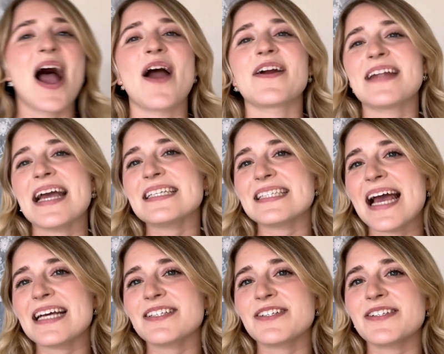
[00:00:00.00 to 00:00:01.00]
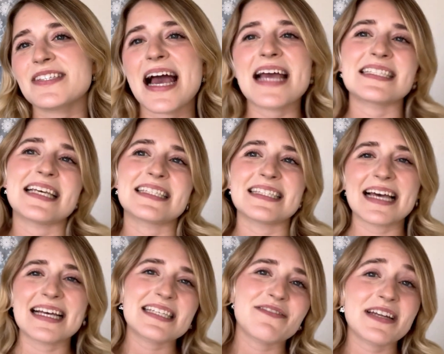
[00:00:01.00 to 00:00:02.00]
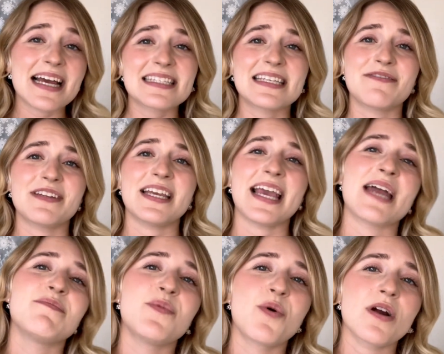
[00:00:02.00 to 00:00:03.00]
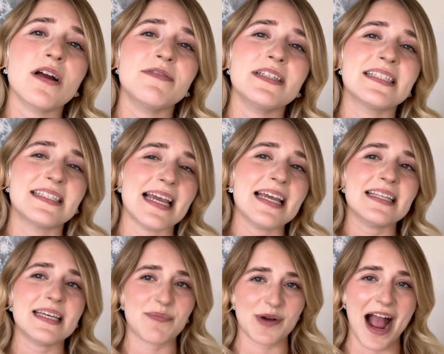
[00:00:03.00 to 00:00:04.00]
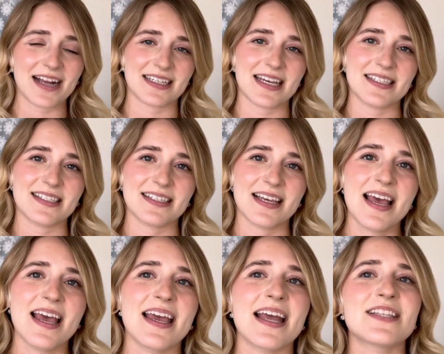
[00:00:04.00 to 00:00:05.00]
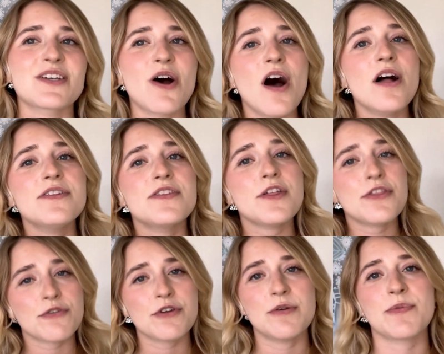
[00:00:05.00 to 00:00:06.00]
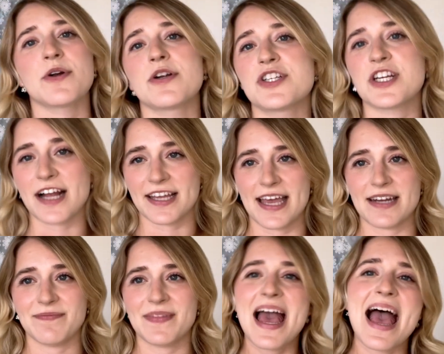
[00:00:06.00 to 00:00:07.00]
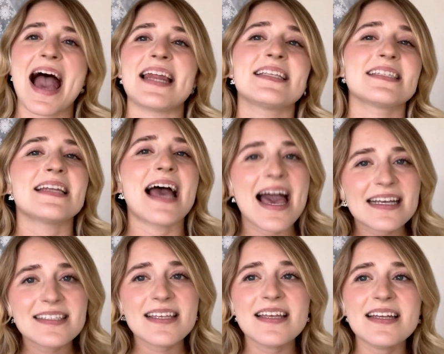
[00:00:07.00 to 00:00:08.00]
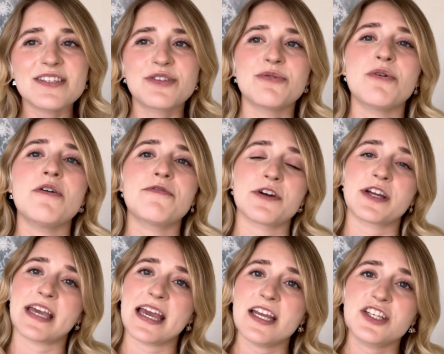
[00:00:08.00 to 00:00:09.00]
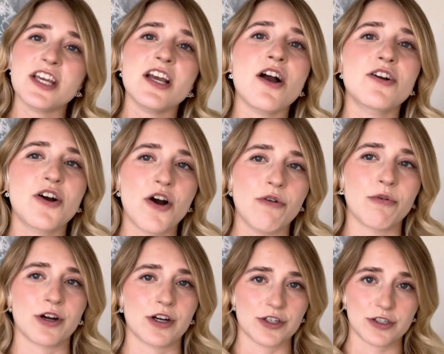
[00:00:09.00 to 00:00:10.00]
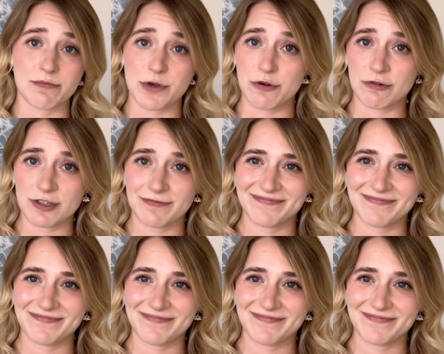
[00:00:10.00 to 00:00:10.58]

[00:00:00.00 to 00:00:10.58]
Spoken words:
Our next exercise is less of an activity and more of a daily practice. It's called the 3-word check-in, and it's an excellent tool for gauging a coworker's mood.